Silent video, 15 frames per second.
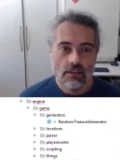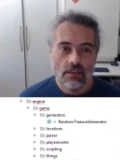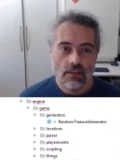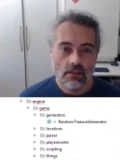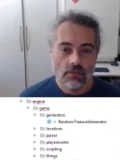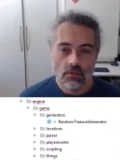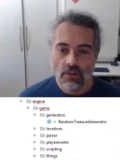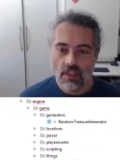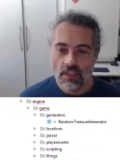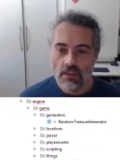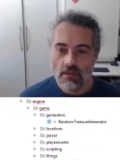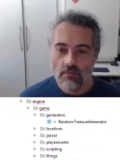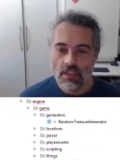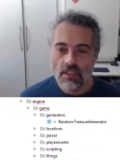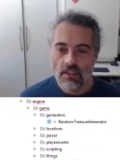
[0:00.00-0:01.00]
Just putting that
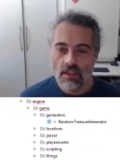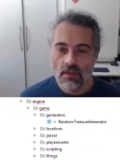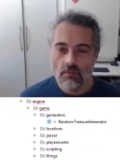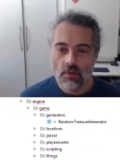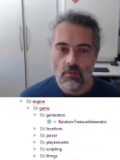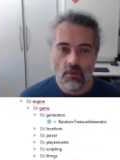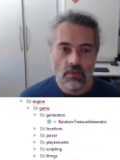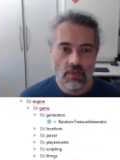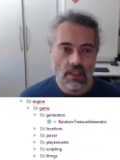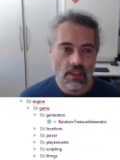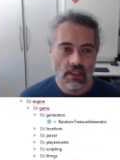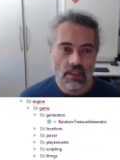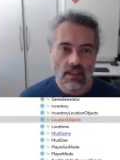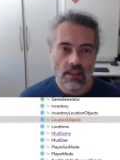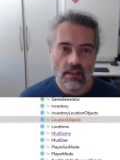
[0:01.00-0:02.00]
in the main game at the moment.
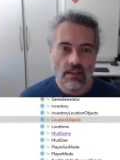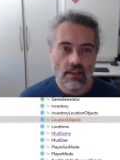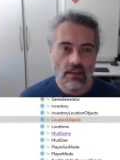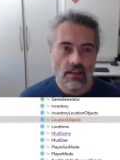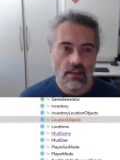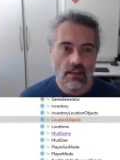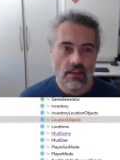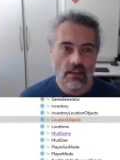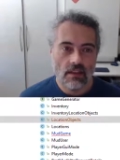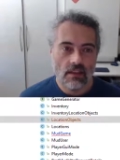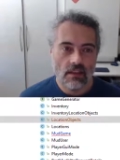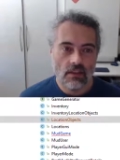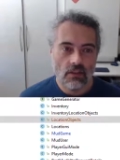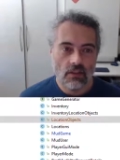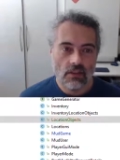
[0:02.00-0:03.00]
Again,
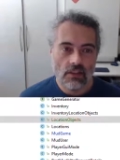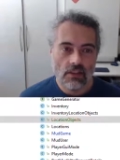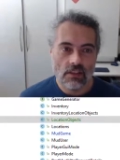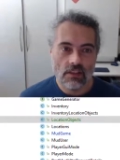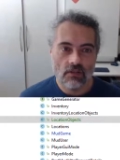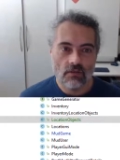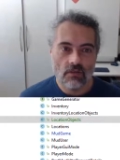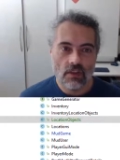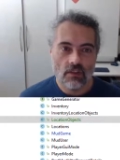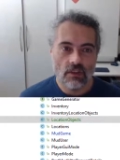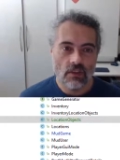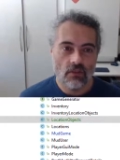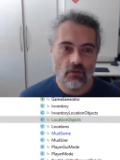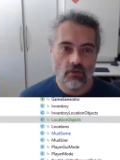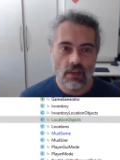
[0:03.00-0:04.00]
as long as it's in
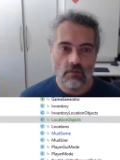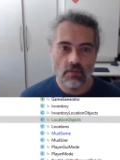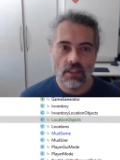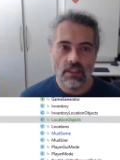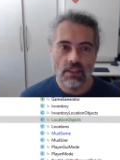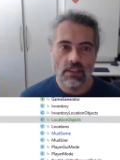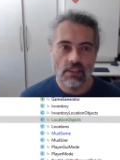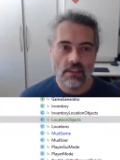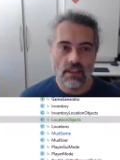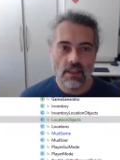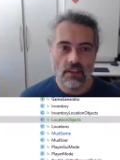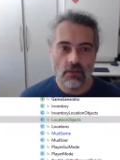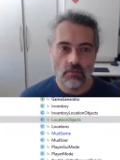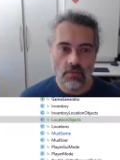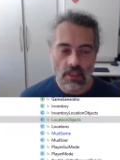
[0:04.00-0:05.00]
roughly the right place,
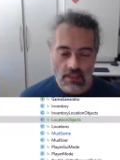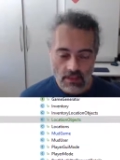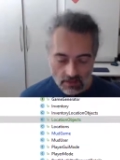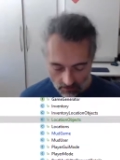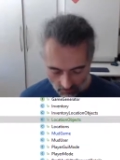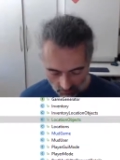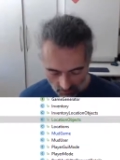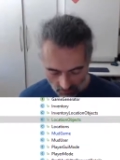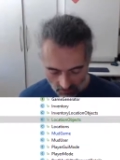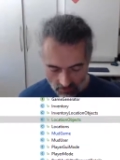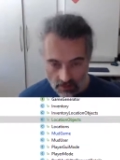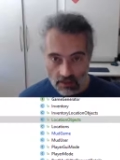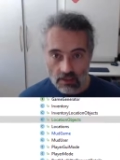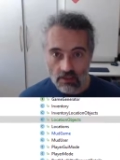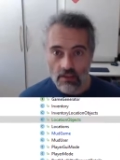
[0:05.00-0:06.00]
I don't mind
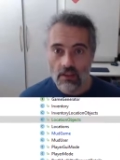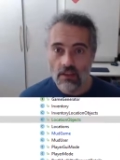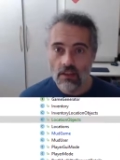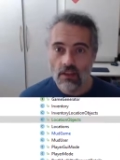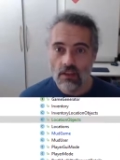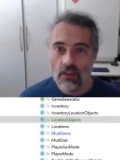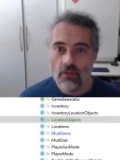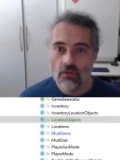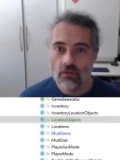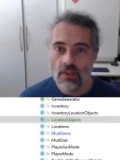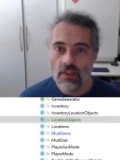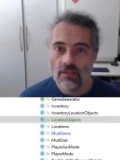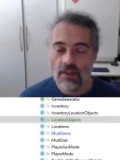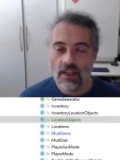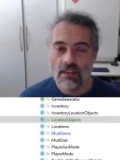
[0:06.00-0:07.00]
because I can
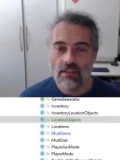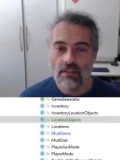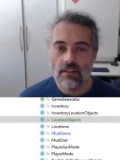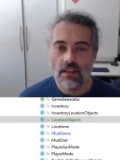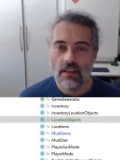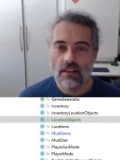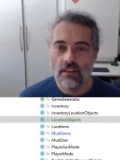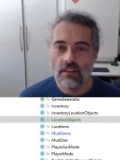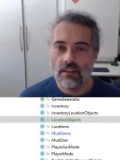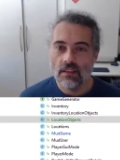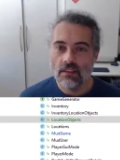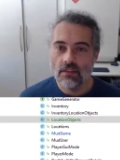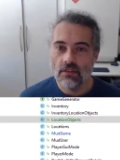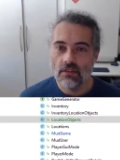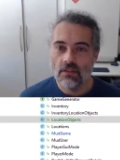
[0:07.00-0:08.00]
refactor that
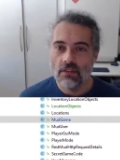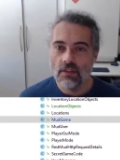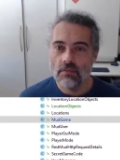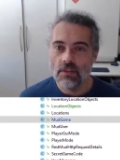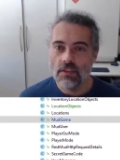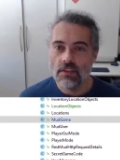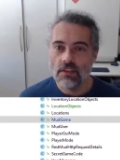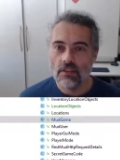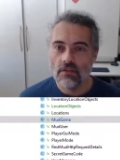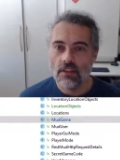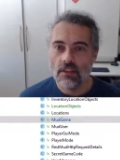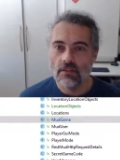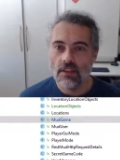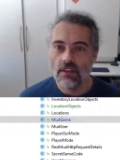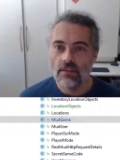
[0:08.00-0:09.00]
later on. Let me just get
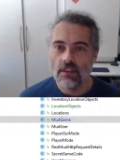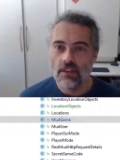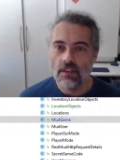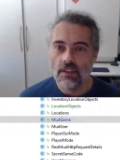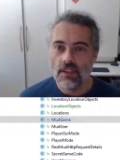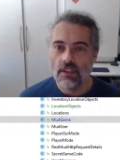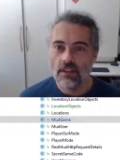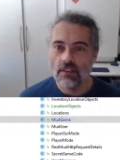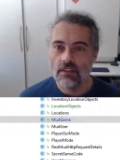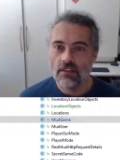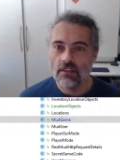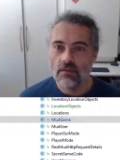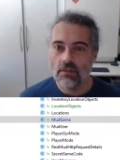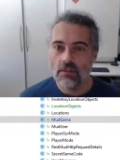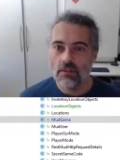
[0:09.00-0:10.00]
rid of everything
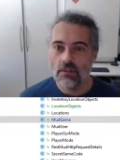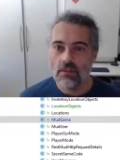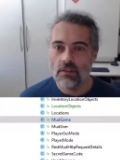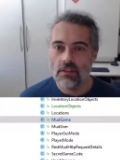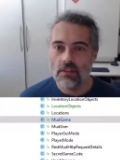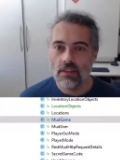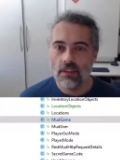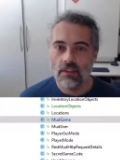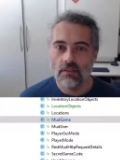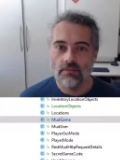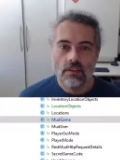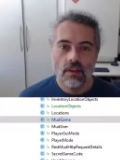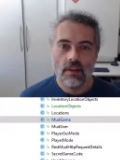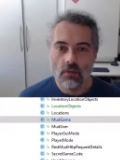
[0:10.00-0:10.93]
else that we're not using here.